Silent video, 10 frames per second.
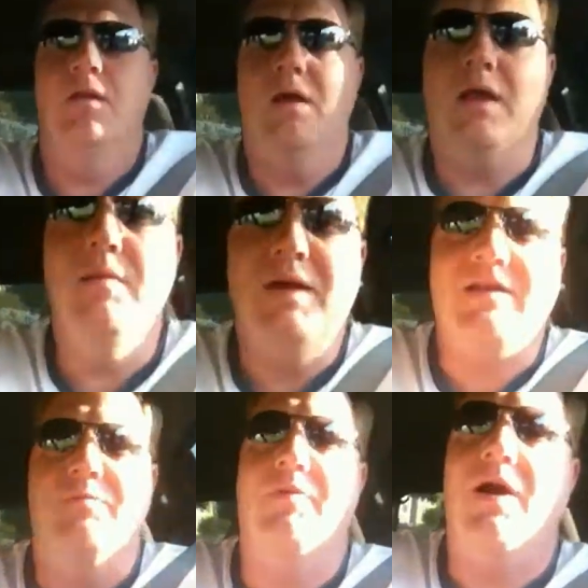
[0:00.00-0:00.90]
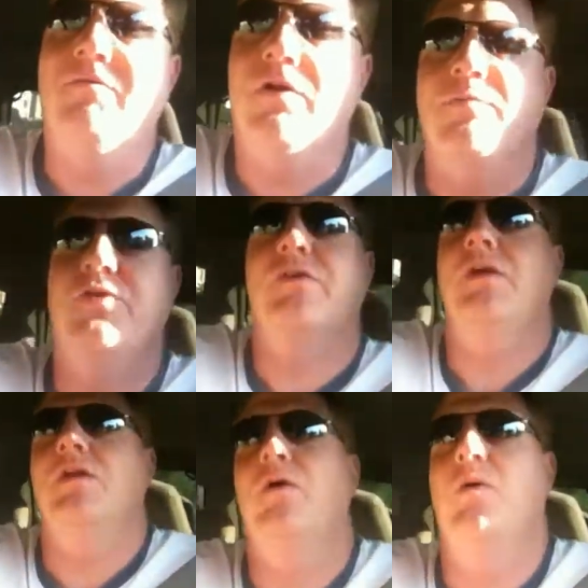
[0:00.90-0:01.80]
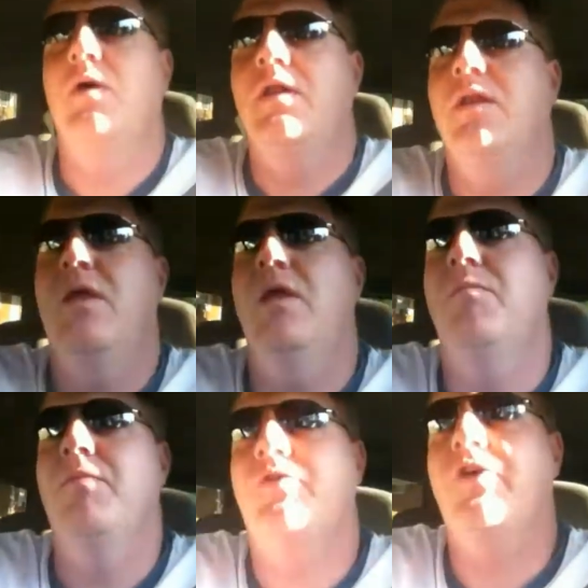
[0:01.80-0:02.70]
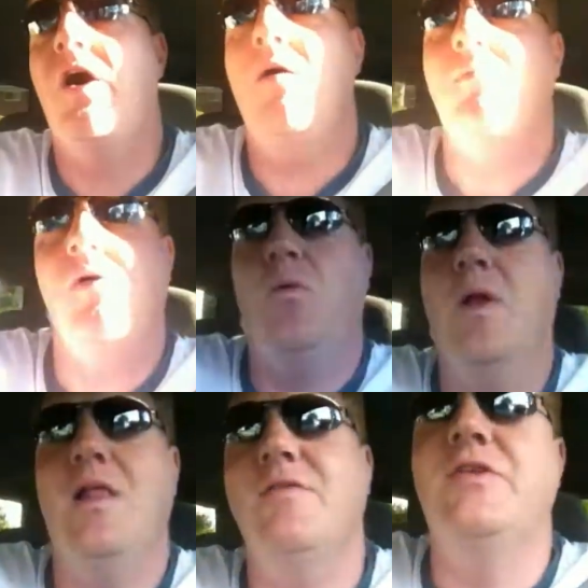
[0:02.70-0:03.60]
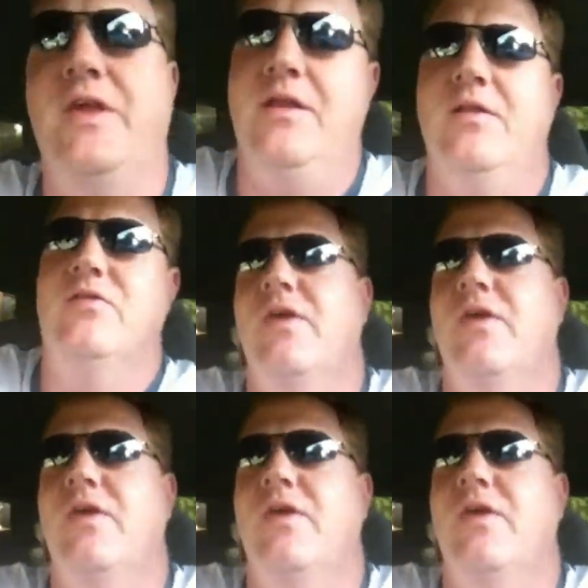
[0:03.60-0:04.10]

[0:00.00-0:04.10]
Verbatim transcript: Now, getting back to Proverbs, you know, in, in Psalm 111.10, it